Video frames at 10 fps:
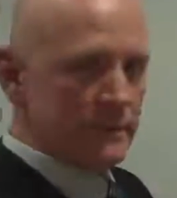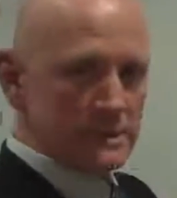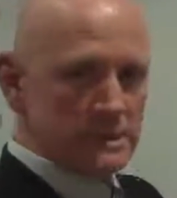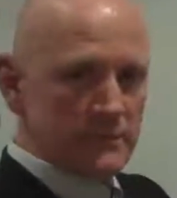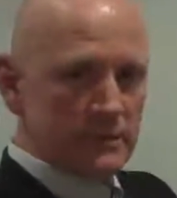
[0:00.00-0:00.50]

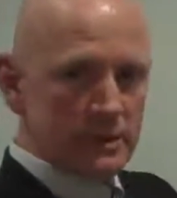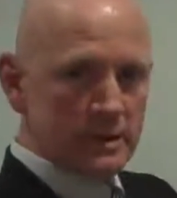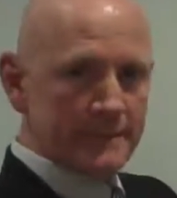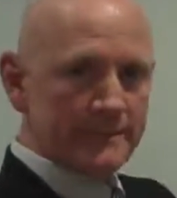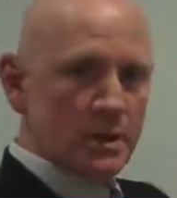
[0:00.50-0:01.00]
this over here?
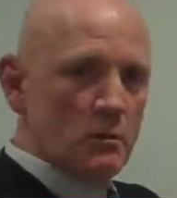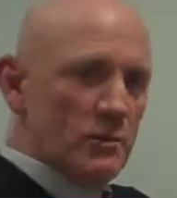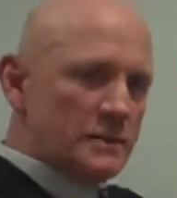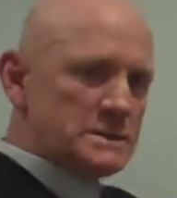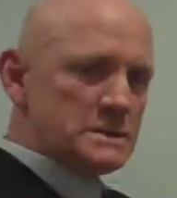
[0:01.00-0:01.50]
Well,
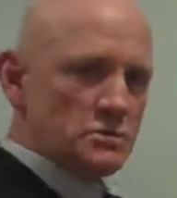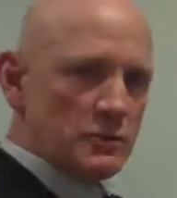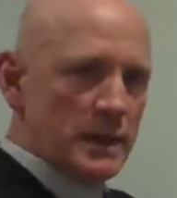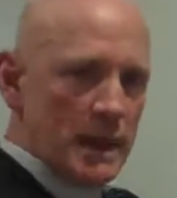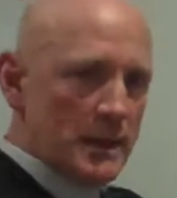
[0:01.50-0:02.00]
this is all
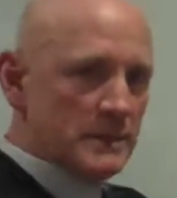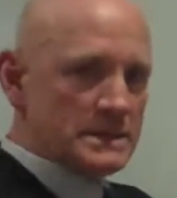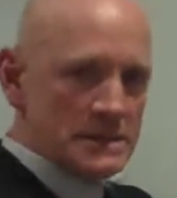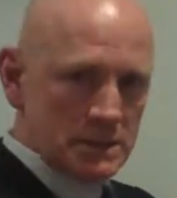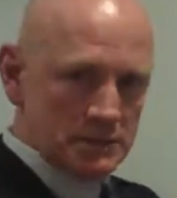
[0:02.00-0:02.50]
that other
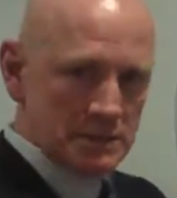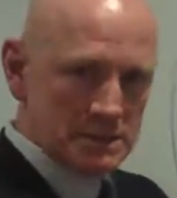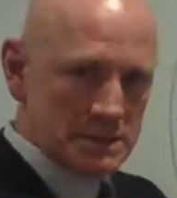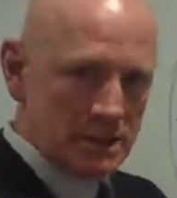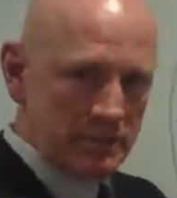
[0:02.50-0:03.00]
sundry
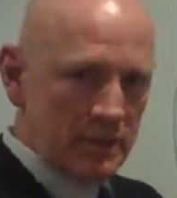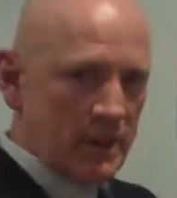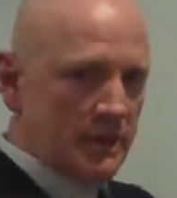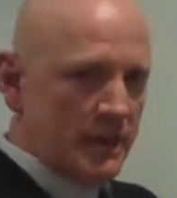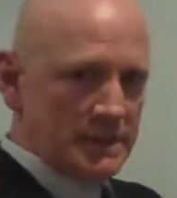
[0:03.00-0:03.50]
stuff
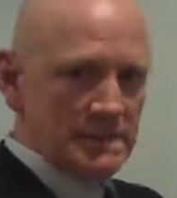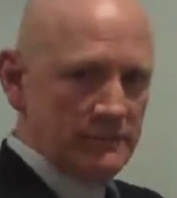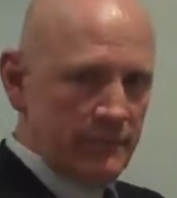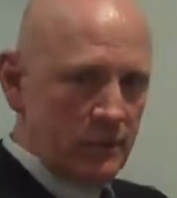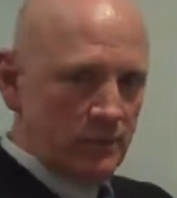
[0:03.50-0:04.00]
that's
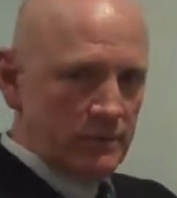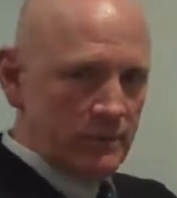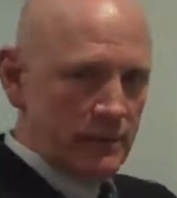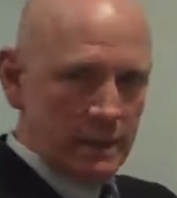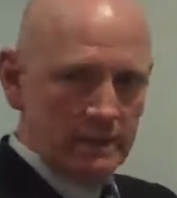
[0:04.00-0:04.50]
involved
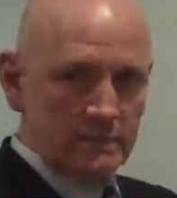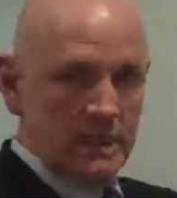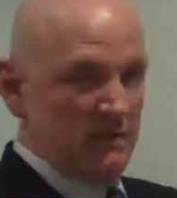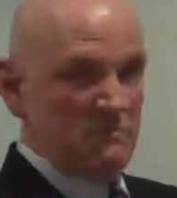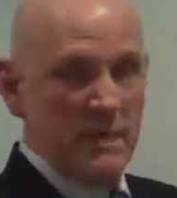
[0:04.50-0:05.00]

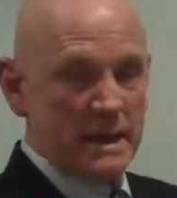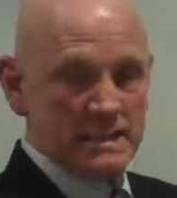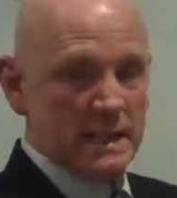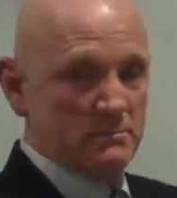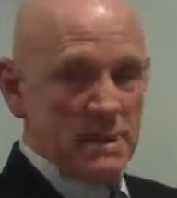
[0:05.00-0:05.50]
that makes
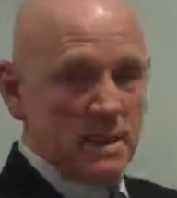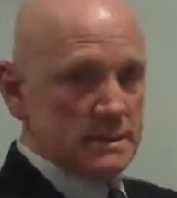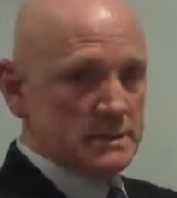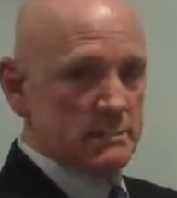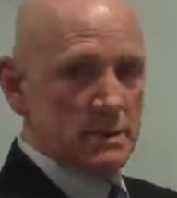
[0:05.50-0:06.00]
up
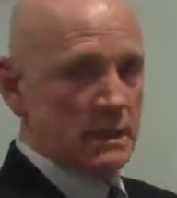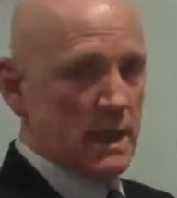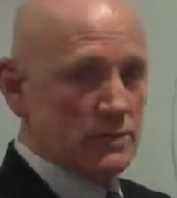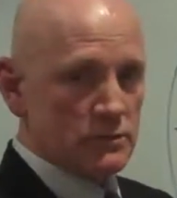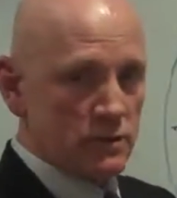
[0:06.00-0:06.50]
some of that
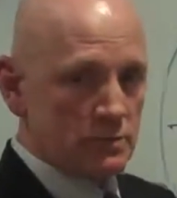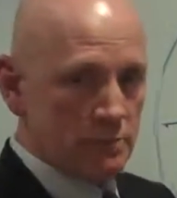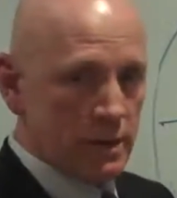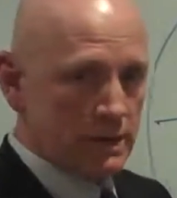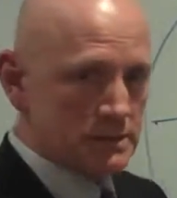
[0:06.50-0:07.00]
100-odd
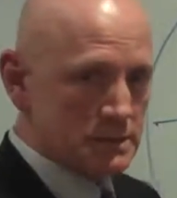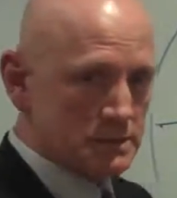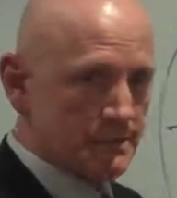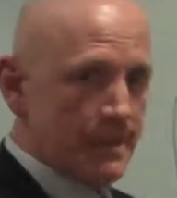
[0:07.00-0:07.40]
pages.